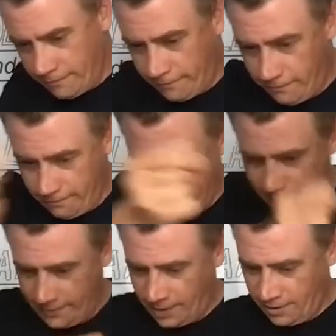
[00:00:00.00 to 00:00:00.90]
it
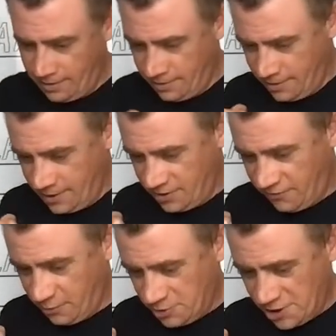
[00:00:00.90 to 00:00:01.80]

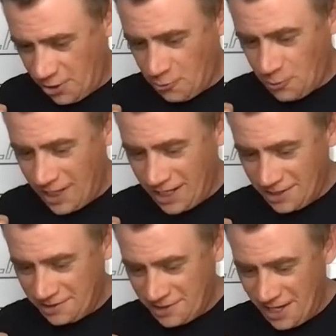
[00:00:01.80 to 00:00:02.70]
feels so
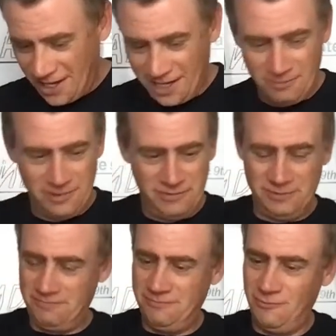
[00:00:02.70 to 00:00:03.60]
weird cutting with
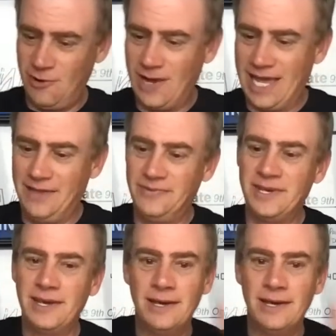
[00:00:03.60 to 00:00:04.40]
your wrong hand.